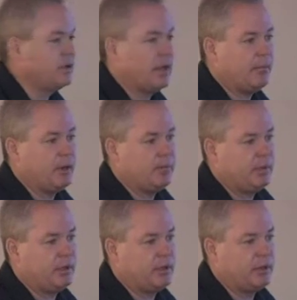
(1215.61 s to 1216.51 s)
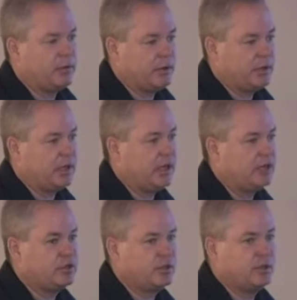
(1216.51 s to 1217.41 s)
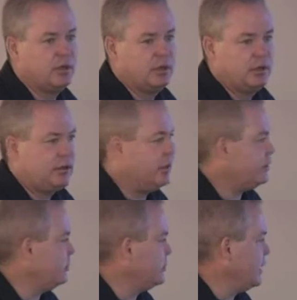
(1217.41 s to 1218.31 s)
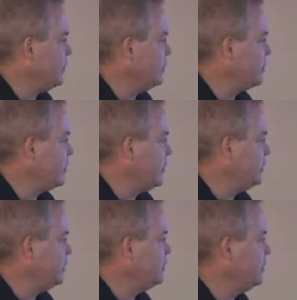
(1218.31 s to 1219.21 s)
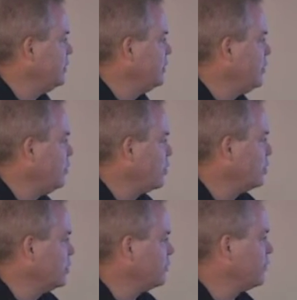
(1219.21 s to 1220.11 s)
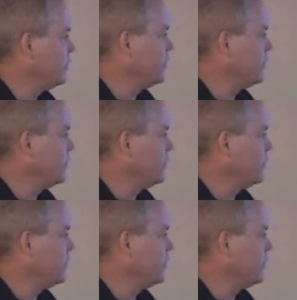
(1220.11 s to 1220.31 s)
that might be another indication that they're down there eating. Or look for